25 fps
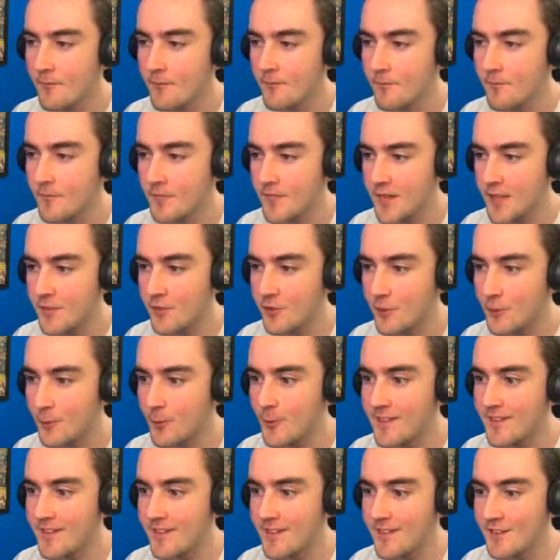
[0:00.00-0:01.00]
yeah, the
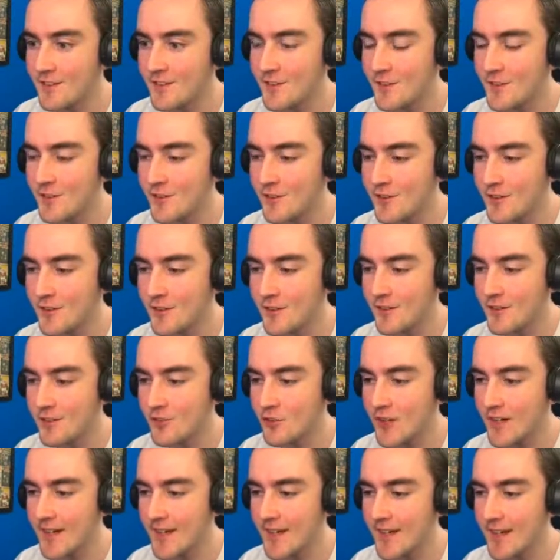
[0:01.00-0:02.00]
dude in the distance
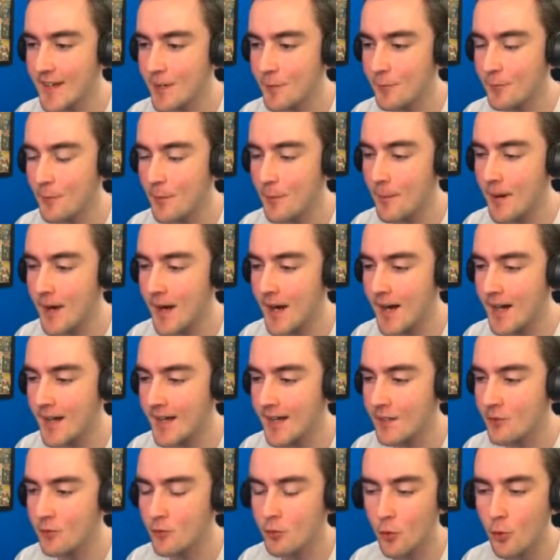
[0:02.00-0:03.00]
trying to hit him from
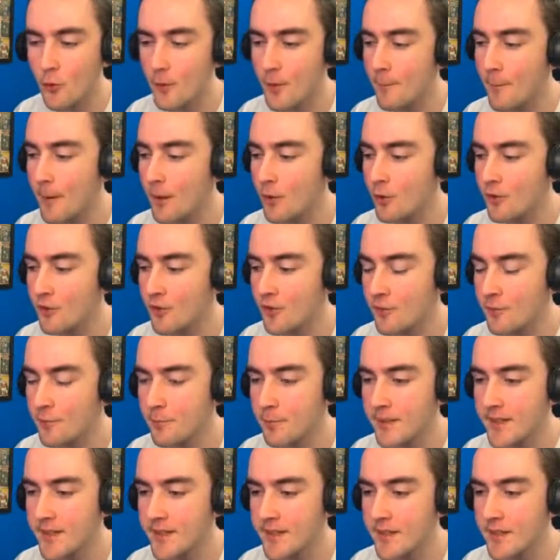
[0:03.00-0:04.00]
behind. Throw the Molotov,
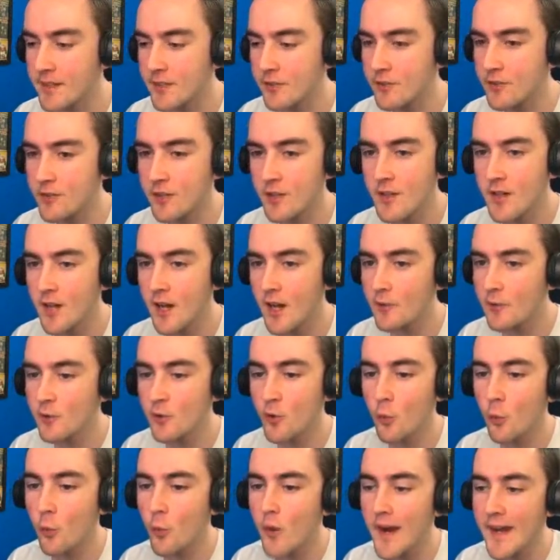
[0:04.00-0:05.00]
please. I don't
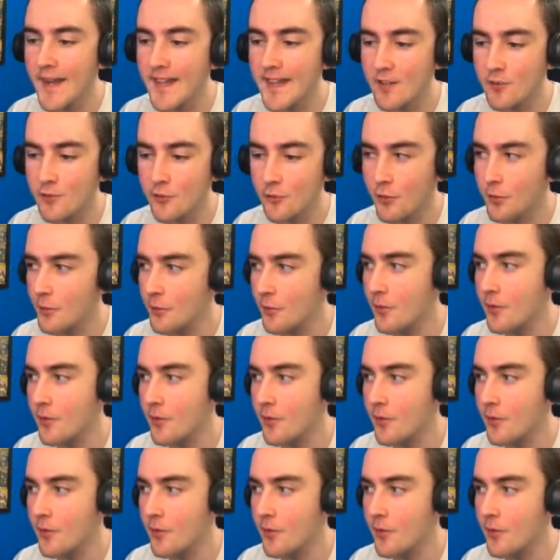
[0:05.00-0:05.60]
know why he hasn't thrown